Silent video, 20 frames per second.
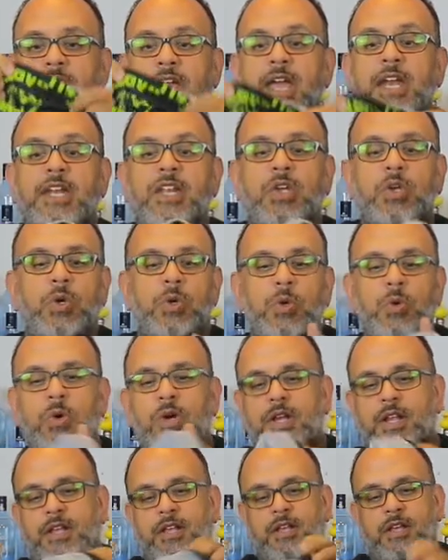Anywho,
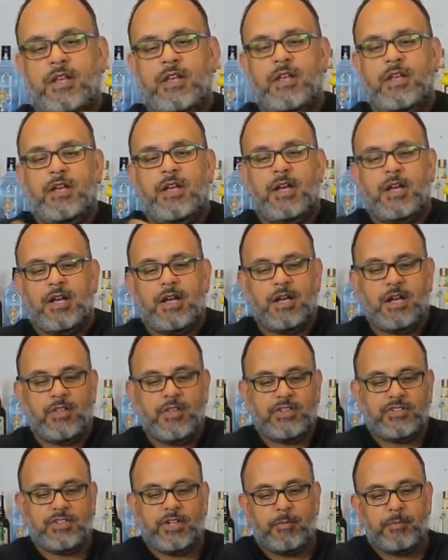
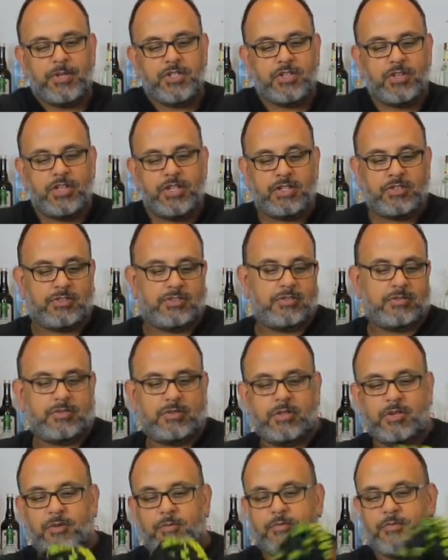they sent a bunch of these,
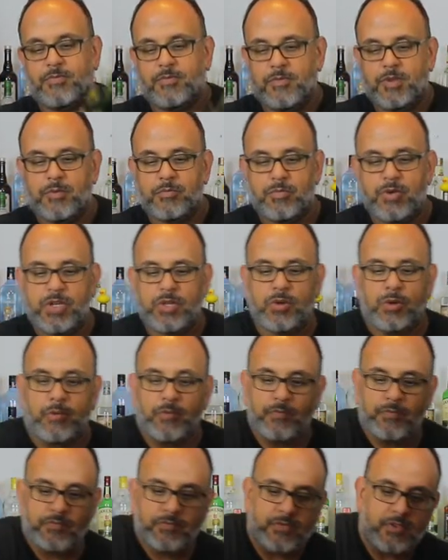so pretty cool.
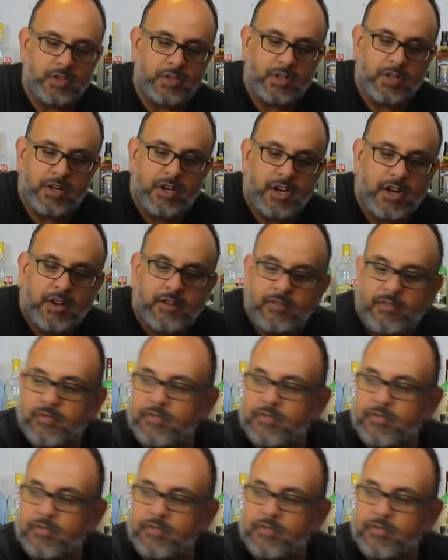All right,